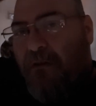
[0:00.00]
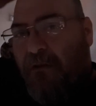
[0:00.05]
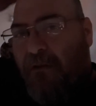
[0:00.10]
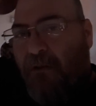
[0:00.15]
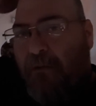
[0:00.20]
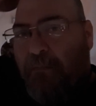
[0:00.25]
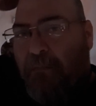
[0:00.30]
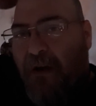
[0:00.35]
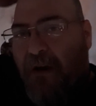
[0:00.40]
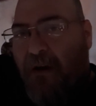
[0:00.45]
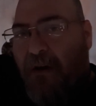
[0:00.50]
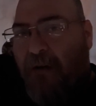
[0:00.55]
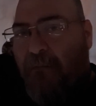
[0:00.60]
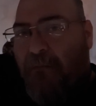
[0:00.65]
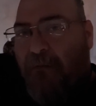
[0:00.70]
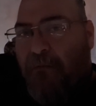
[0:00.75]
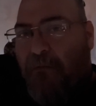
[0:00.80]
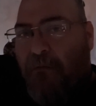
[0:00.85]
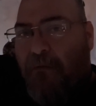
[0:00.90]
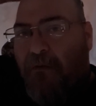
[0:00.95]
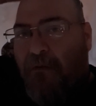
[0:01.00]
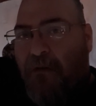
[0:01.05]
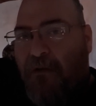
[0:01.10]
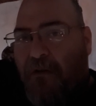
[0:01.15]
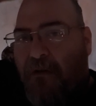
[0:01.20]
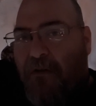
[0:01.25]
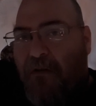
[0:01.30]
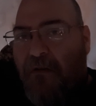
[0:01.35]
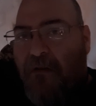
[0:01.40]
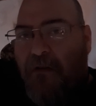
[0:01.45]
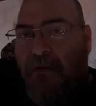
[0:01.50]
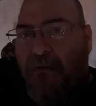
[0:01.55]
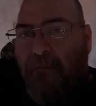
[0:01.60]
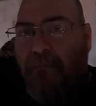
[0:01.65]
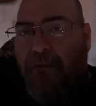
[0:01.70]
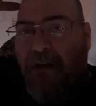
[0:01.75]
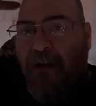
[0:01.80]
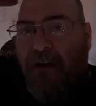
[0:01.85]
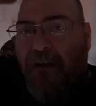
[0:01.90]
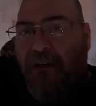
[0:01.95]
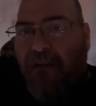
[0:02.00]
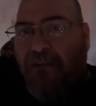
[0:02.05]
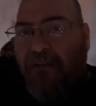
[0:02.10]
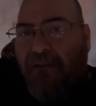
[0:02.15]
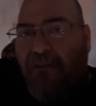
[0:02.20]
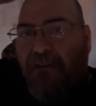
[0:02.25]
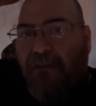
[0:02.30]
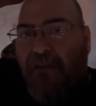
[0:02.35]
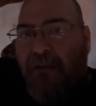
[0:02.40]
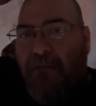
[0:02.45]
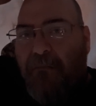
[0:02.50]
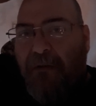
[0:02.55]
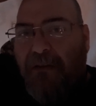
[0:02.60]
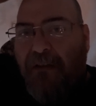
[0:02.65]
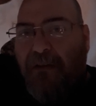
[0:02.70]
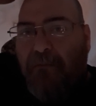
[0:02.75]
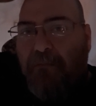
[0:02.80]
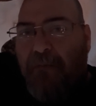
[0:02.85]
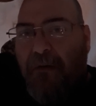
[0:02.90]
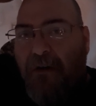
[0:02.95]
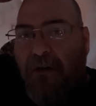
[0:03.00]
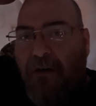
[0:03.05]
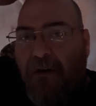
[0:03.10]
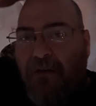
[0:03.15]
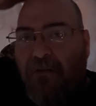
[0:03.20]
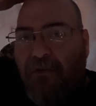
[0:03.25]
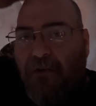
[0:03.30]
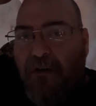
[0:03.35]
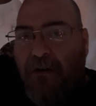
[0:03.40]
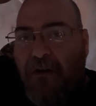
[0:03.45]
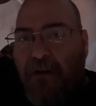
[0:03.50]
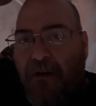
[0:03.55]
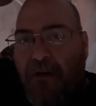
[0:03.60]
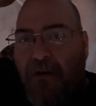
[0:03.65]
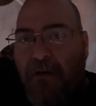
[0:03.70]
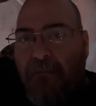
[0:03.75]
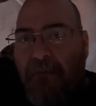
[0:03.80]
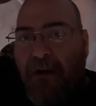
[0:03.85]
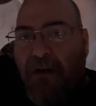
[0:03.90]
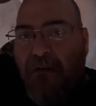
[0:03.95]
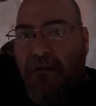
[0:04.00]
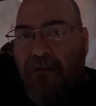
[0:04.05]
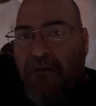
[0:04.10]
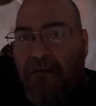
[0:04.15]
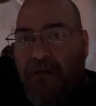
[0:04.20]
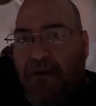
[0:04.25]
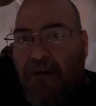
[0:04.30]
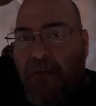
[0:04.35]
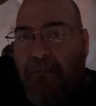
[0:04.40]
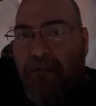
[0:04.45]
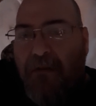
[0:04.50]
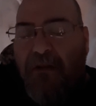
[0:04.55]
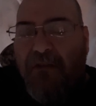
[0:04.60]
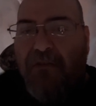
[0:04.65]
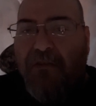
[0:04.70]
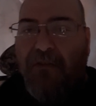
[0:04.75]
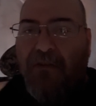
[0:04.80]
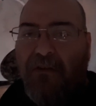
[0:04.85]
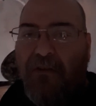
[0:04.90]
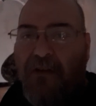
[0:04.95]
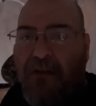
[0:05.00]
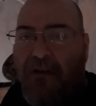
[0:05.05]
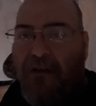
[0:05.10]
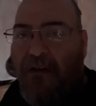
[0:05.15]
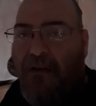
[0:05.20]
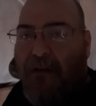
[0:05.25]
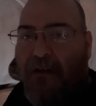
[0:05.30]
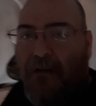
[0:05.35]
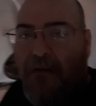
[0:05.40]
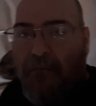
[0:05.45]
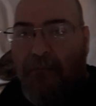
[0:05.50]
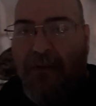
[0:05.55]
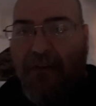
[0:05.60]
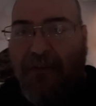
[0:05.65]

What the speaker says: to spare before my head hits the ceiling. But these bars are here about a couple inches, but